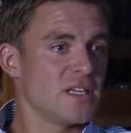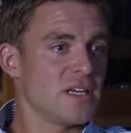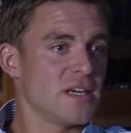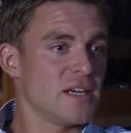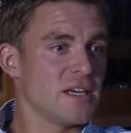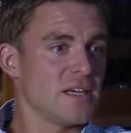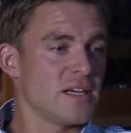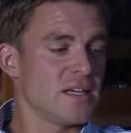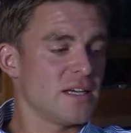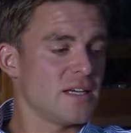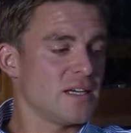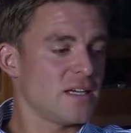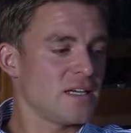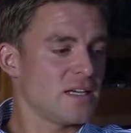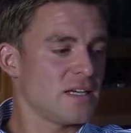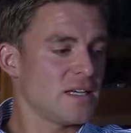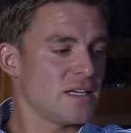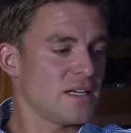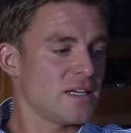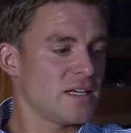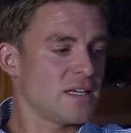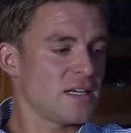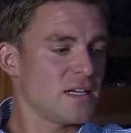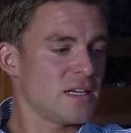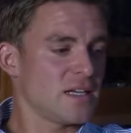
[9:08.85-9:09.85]
And
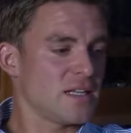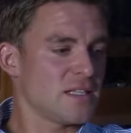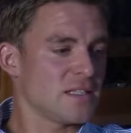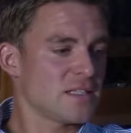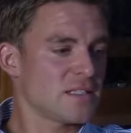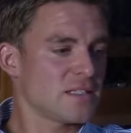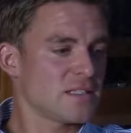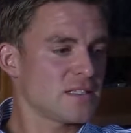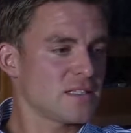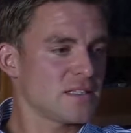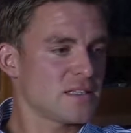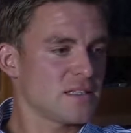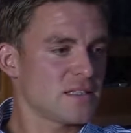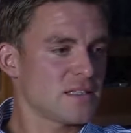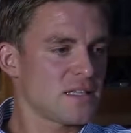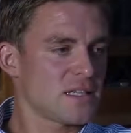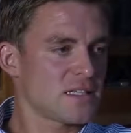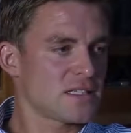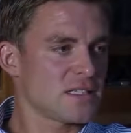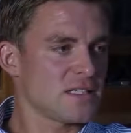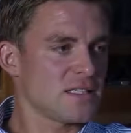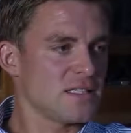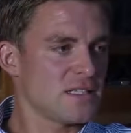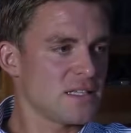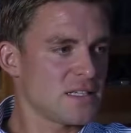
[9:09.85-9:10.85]

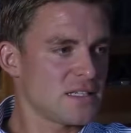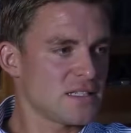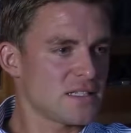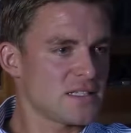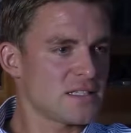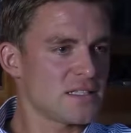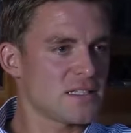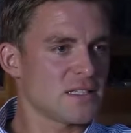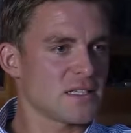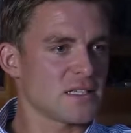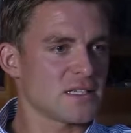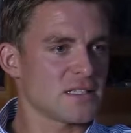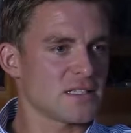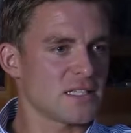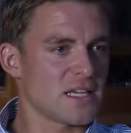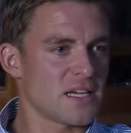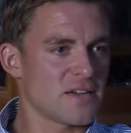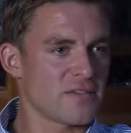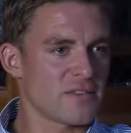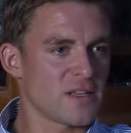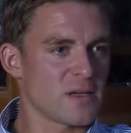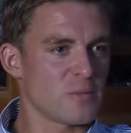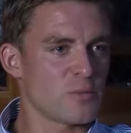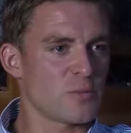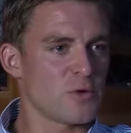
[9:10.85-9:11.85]
that's a nice thing, to have
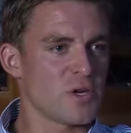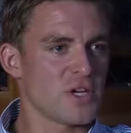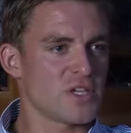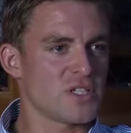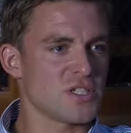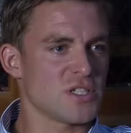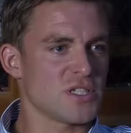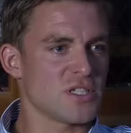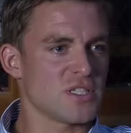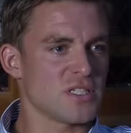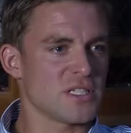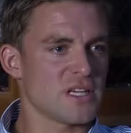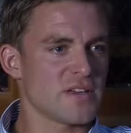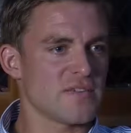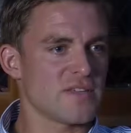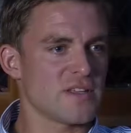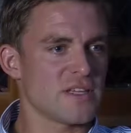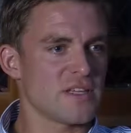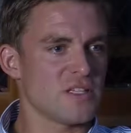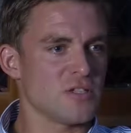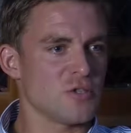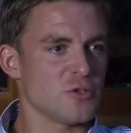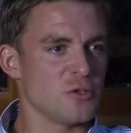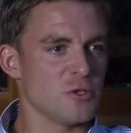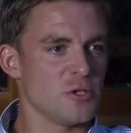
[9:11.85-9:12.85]
that pressure, to have that
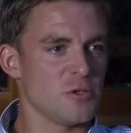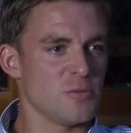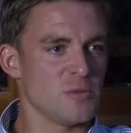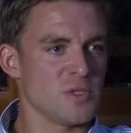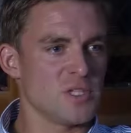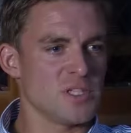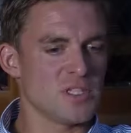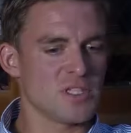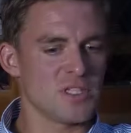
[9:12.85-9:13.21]
enjoyment,